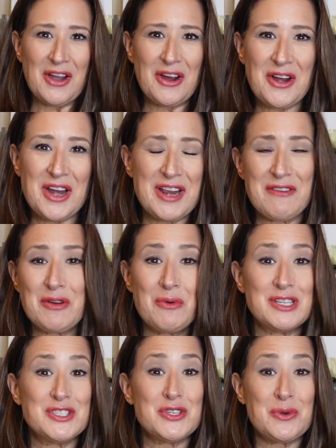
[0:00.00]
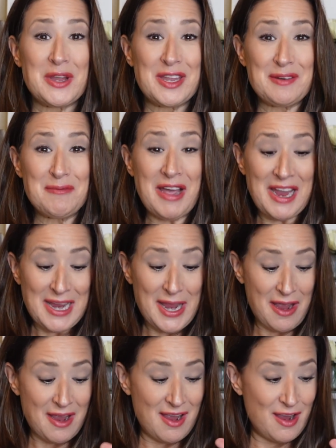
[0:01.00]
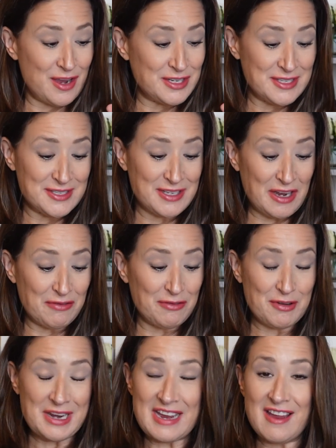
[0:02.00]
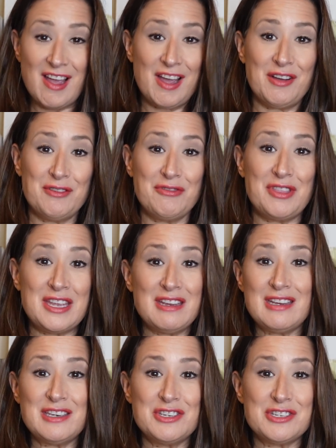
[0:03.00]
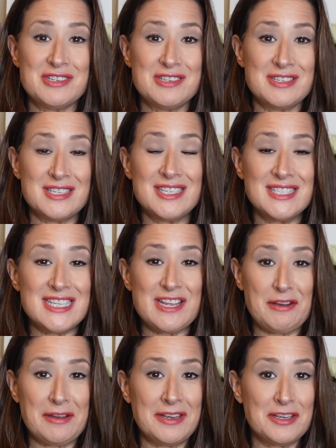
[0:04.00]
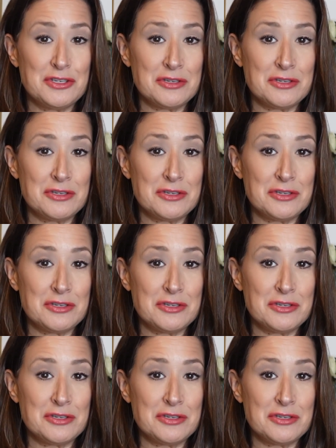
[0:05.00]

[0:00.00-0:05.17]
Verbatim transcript: All right, everyone. So in my uh, discovery of the Tiziana